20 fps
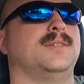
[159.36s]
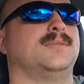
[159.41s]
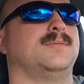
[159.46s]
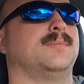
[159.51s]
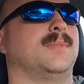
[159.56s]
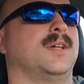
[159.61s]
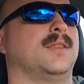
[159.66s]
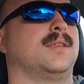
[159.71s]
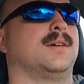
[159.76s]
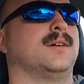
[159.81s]

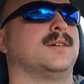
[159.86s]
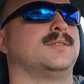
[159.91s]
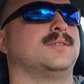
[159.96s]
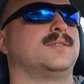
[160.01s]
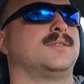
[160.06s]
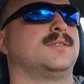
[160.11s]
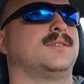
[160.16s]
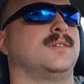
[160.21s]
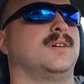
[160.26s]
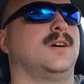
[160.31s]
my
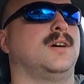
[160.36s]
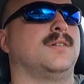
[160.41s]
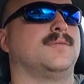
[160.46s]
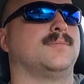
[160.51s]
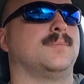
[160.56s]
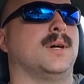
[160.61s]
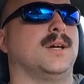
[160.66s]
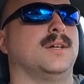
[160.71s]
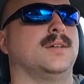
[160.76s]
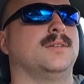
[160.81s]
thoughts off
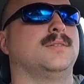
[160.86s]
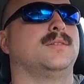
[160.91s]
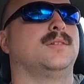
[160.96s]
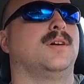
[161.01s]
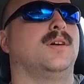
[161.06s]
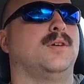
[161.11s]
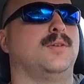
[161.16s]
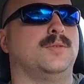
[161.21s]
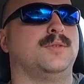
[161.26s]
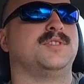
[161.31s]
my
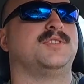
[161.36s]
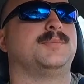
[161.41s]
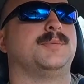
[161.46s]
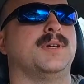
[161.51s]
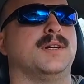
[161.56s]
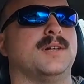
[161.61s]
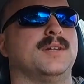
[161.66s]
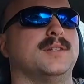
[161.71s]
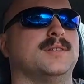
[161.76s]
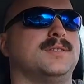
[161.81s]
own
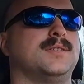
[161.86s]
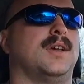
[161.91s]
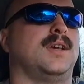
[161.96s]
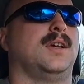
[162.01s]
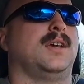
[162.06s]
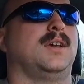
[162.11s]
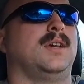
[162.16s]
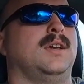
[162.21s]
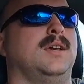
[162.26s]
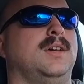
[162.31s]
experience.
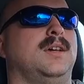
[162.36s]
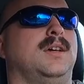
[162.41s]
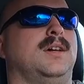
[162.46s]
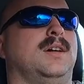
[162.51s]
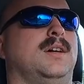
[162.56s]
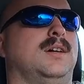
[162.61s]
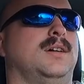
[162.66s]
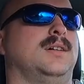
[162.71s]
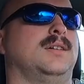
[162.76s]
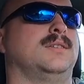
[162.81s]

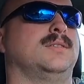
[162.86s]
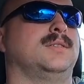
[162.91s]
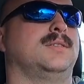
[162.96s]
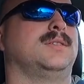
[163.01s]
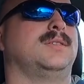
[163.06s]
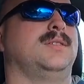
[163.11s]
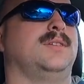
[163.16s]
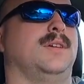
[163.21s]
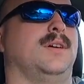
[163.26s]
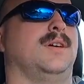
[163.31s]

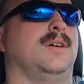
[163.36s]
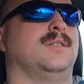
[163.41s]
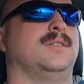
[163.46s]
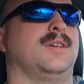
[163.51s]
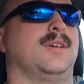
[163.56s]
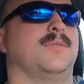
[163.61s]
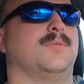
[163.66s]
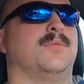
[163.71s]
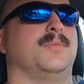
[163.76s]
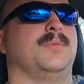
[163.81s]
I'll
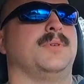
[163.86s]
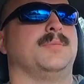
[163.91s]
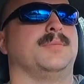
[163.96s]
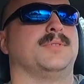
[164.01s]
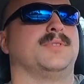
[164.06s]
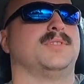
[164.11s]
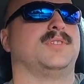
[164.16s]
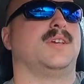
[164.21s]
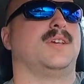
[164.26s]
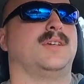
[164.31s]
take what
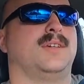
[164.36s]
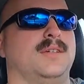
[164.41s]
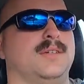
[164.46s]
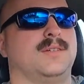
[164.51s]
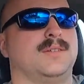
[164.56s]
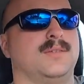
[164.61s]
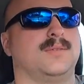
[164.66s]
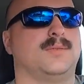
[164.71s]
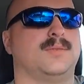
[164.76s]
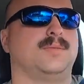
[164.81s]
people say.
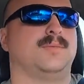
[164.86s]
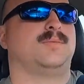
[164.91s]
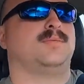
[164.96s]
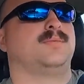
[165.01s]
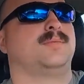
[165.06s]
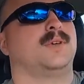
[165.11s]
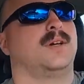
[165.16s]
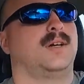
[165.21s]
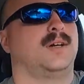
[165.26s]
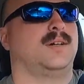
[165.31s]

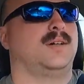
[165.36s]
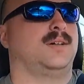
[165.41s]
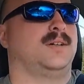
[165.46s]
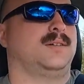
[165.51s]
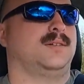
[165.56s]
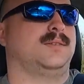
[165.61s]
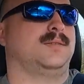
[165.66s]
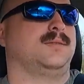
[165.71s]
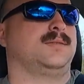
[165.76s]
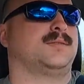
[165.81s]

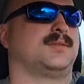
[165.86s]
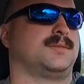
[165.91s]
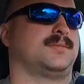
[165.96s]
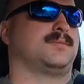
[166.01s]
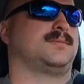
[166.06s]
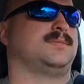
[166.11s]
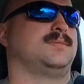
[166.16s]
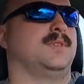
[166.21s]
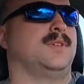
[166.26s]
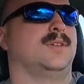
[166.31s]

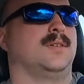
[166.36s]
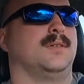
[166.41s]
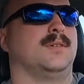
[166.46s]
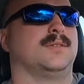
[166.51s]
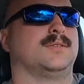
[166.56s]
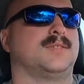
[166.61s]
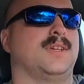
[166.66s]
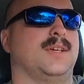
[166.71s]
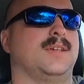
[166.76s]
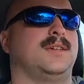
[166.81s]

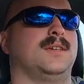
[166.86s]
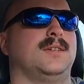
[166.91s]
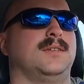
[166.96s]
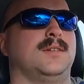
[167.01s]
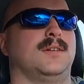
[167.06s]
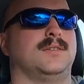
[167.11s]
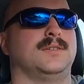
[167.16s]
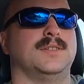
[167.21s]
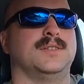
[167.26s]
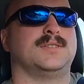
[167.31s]
I'll take it,
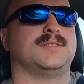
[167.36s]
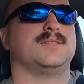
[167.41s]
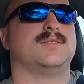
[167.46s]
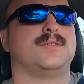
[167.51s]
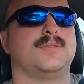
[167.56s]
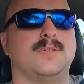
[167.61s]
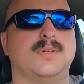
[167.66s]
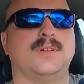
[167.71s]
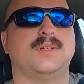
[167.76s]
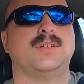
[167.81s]
I'll listen
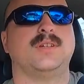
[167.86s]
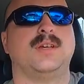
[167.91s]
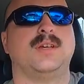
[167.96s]
to it.